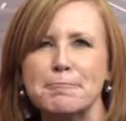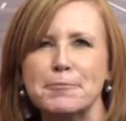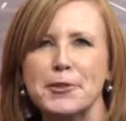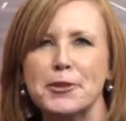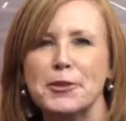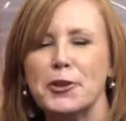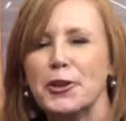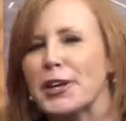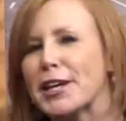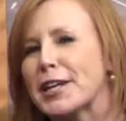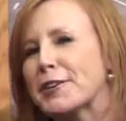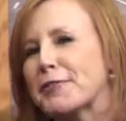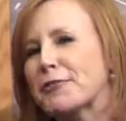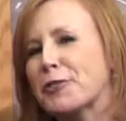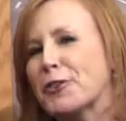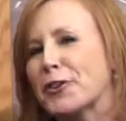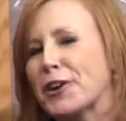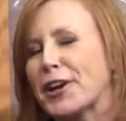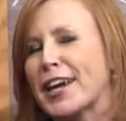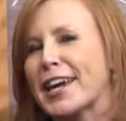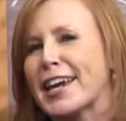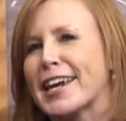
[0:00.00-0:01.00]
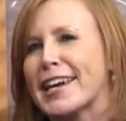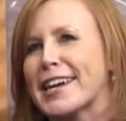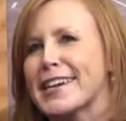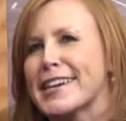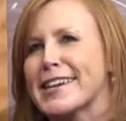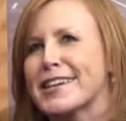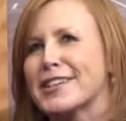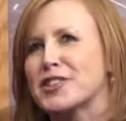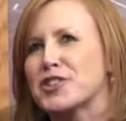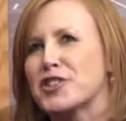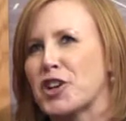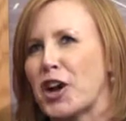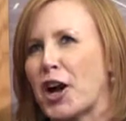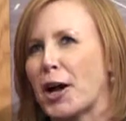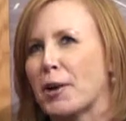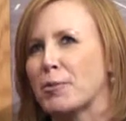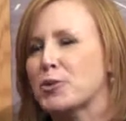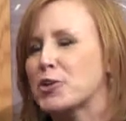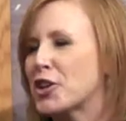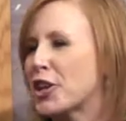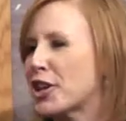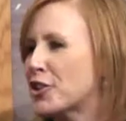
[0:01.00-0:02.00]
looking for a
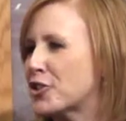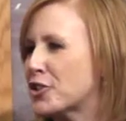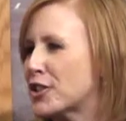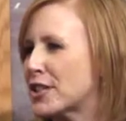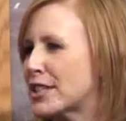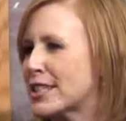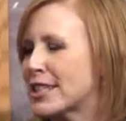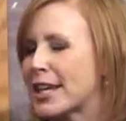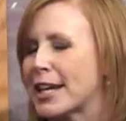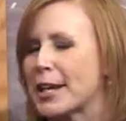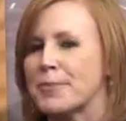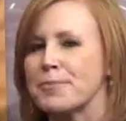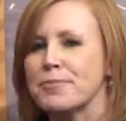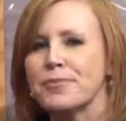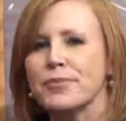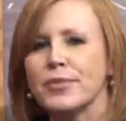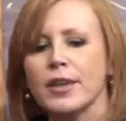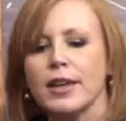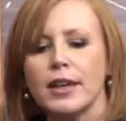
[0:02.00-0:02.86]
job change at the time,